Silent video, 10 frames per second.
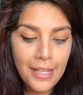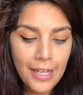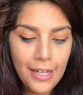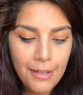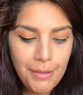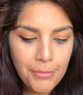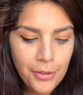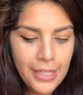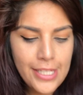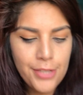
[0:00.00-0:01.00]
I'm
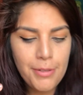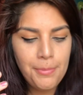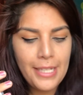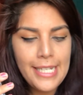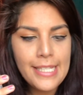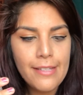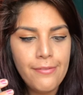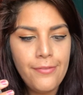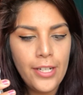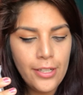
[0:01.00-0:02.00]
going to replace the
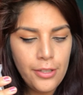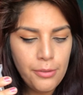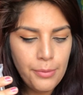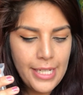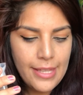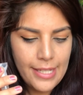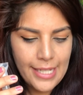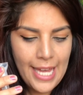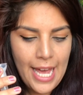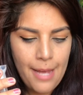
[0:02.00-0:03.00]
funnel with the
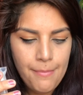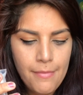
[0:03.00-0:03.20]
cap.